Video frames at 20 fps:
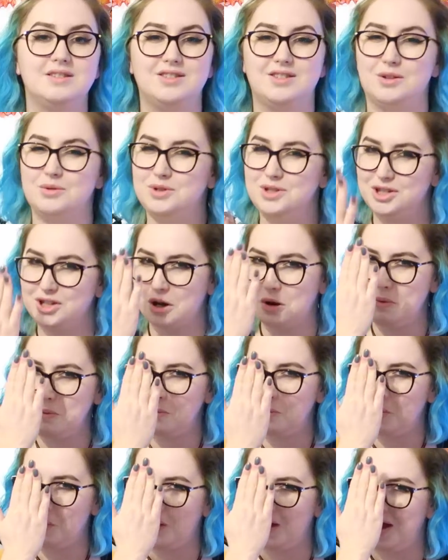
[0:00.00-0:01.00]
So don't
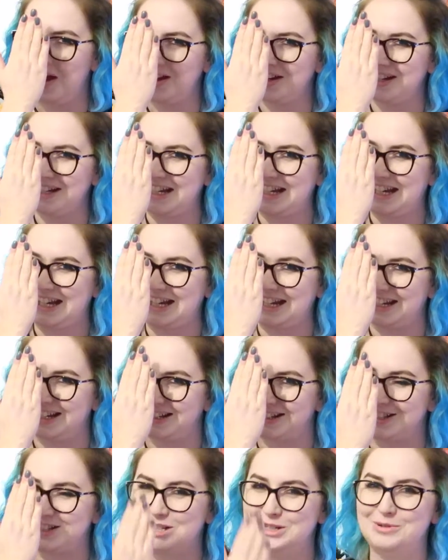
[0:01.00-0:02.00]
work
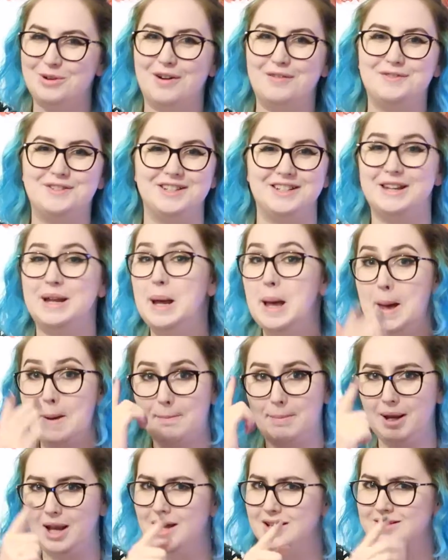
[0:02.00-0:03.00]
here too often.
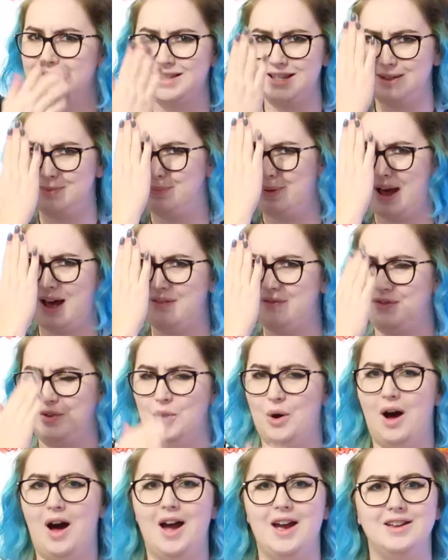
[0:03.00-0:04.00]
Plus, that's bad for
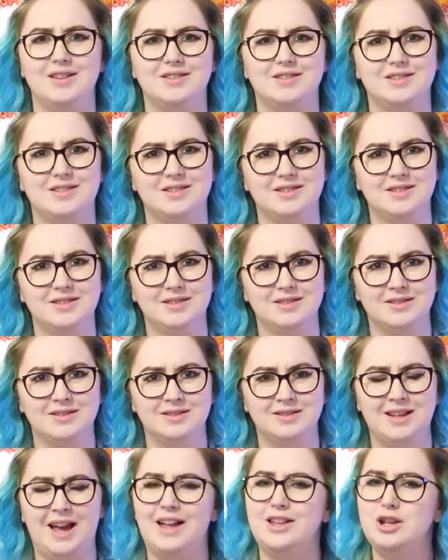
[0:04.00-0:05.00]
your eyes.
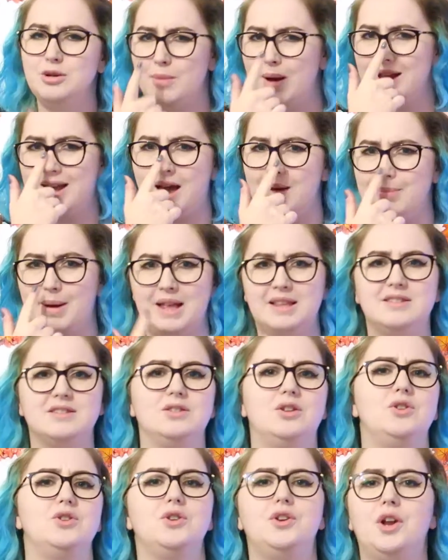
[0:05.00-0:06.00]
And you might get pencil
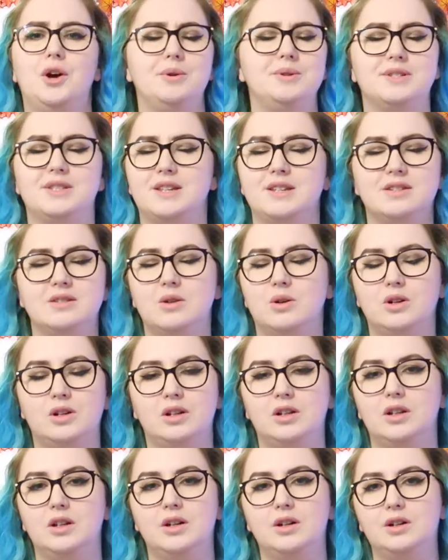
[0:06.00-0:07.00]
on your nose, and that's not a
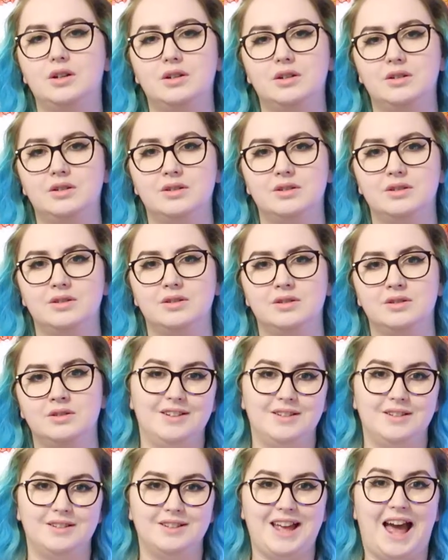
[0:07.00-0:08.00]
good look.
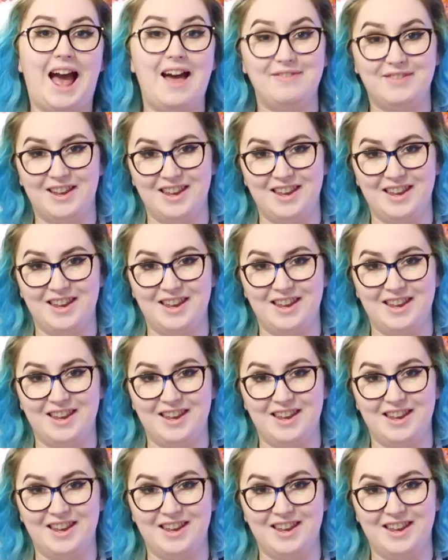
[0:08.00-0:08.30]
And the